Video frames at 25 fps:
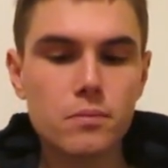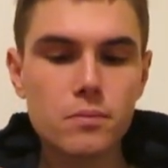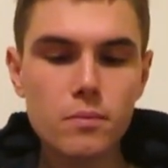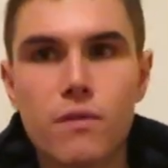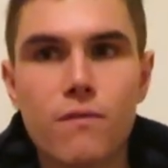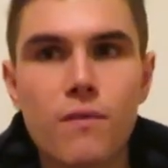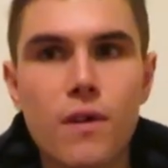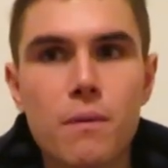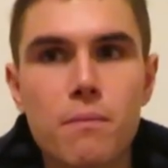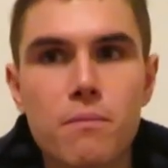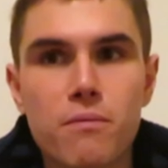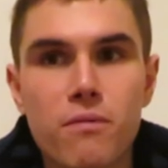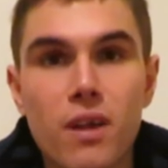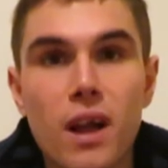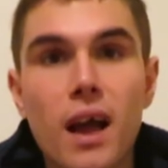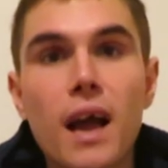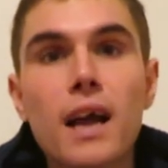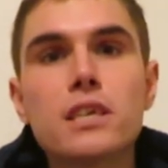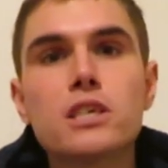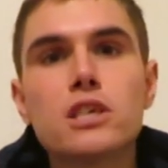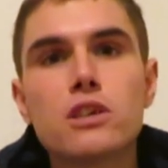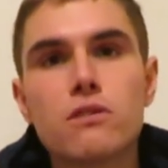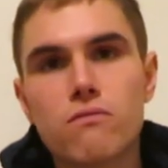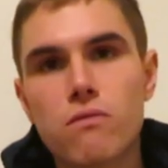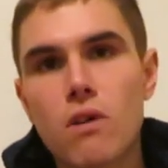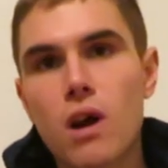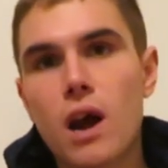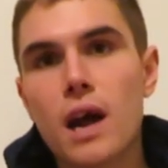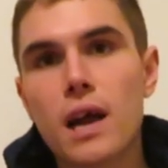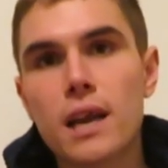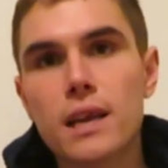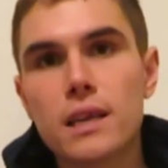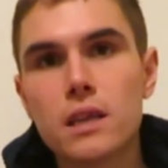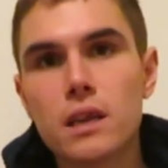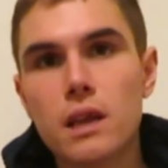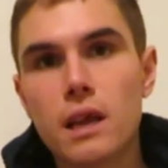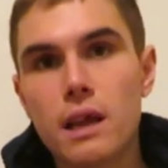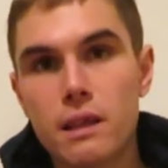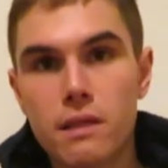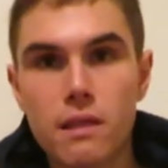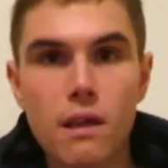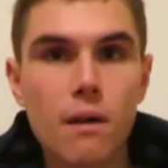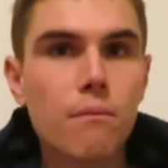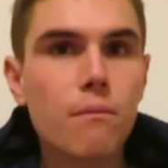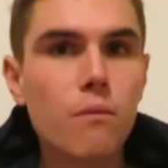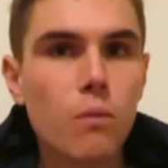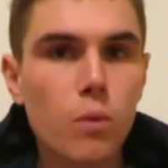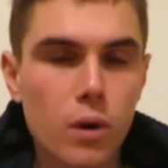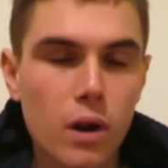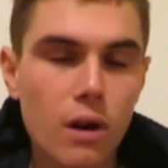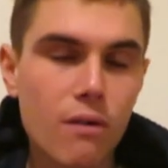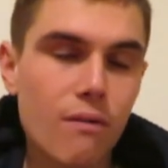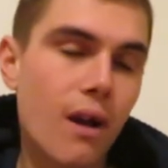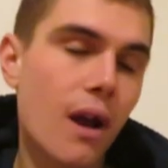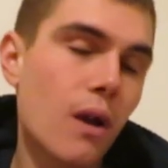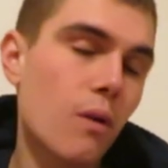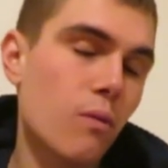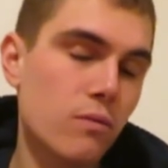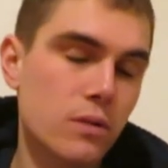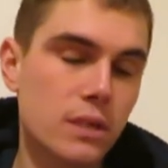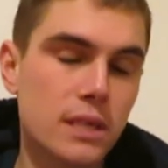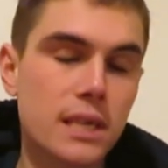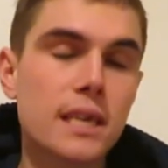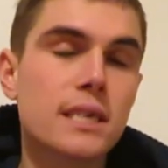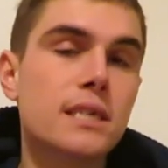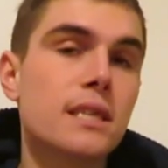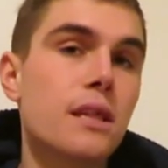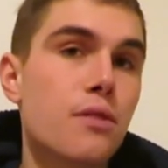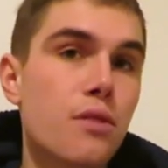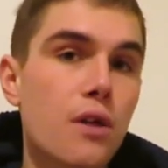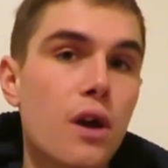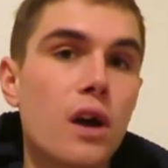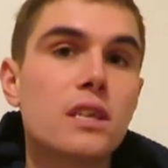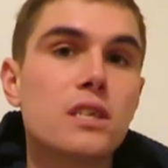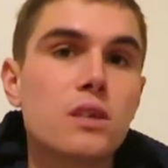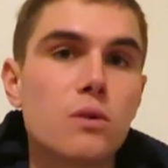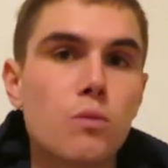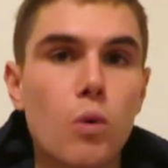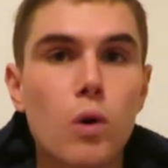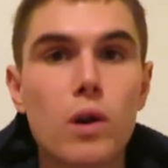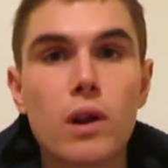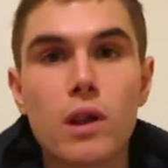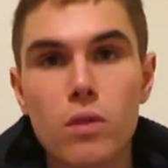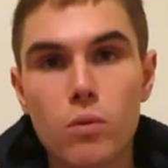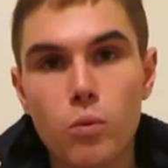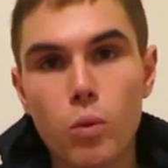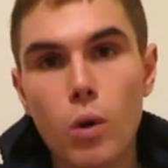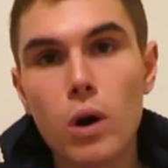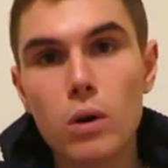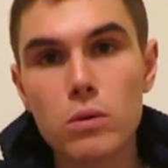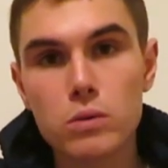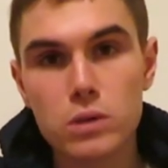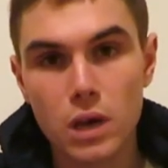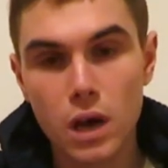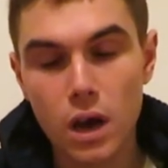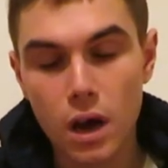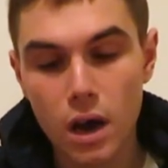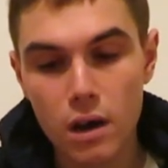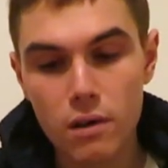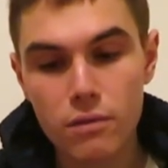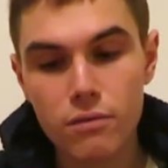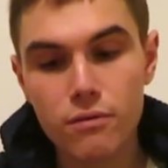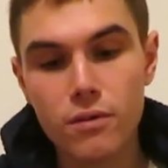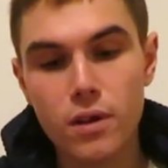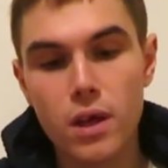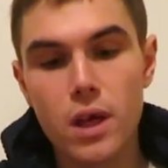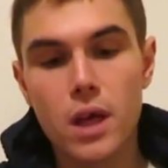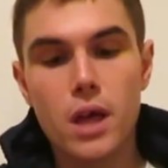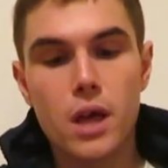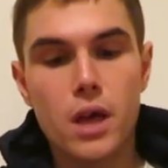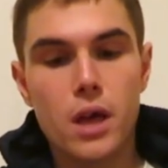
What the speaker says: For the Vaporfly, I actually ran in them when I ran 60:31 at the World Half.